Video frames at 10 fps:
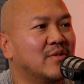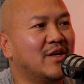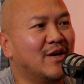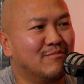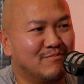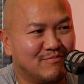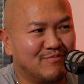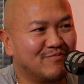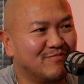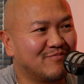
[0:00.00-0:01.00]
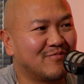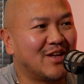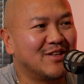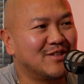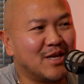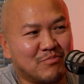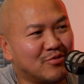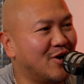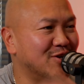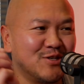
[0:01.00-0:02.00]
Yeah. They
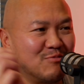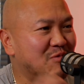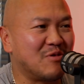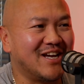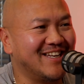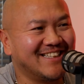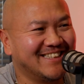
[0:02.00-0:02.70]
pried you away.